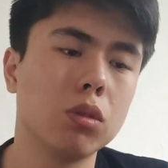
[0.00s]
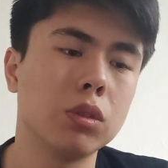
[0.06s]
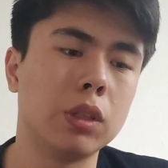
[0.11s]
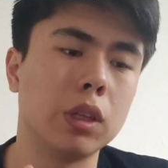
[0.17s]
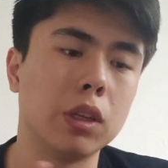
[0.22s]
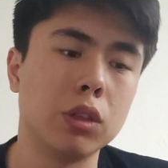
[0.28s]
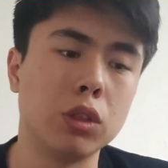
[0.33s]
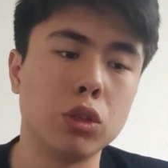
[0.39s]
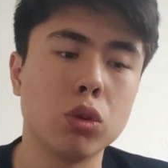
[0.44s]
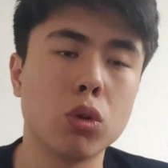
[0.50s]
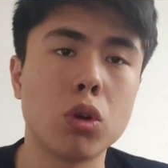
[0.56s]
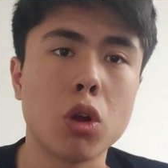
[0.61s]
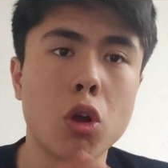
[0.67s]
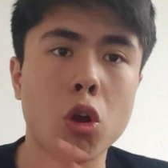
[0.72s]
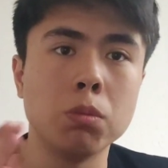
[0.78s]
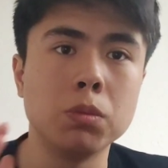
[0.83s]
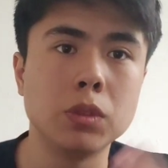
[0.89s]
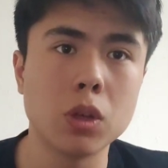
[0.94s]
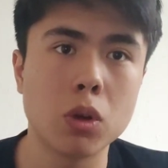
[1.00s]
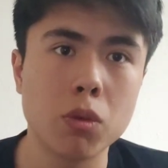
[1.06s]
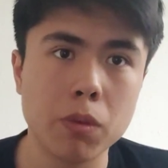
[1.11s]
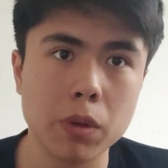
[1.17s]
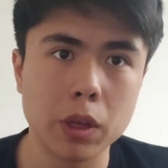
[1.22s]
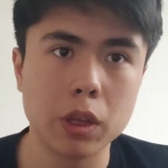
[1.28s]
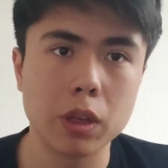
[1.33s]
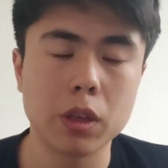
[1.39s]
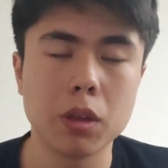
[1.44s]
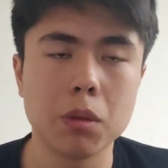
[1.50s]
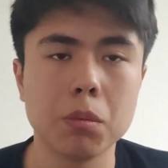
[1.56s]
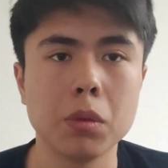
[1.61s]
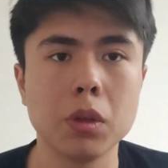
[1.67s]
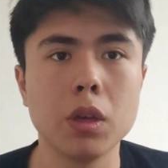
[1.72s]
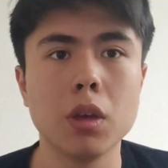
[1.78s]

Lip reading: that you're observing him.